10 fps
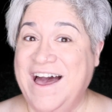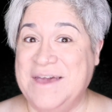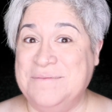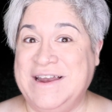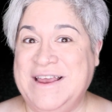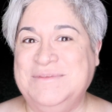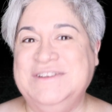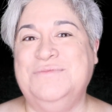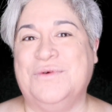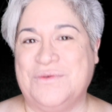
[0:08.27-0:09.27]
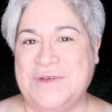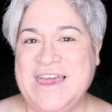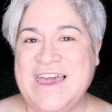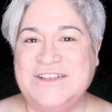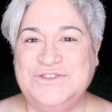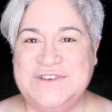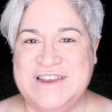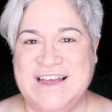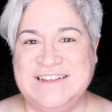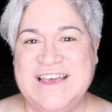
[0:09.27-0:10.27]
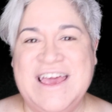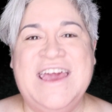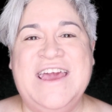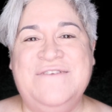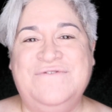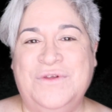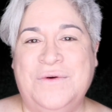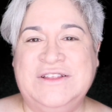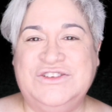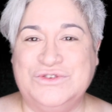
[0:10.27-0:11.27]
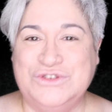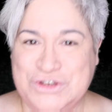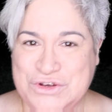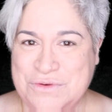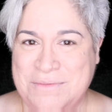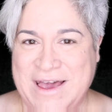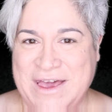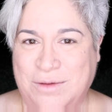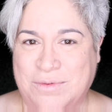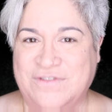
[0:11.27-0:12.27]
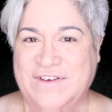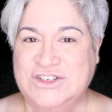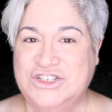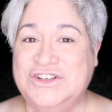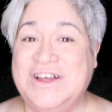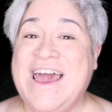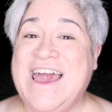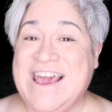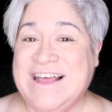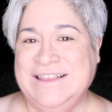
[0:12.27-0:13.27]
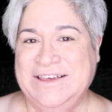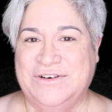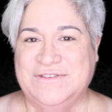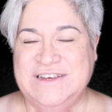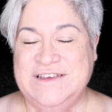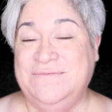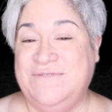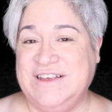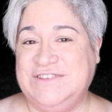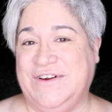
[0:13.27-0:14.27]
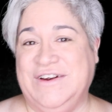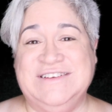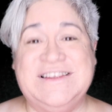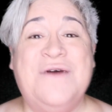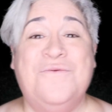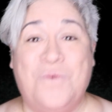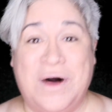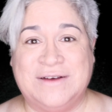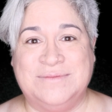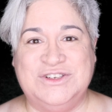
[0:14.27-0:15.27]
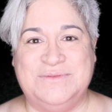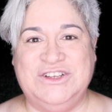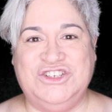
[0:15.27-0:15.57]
Hi, my name is Maëlle Antoinette, influencer to Maëlle Professional and leader of Team Face Fairies, and welcome to my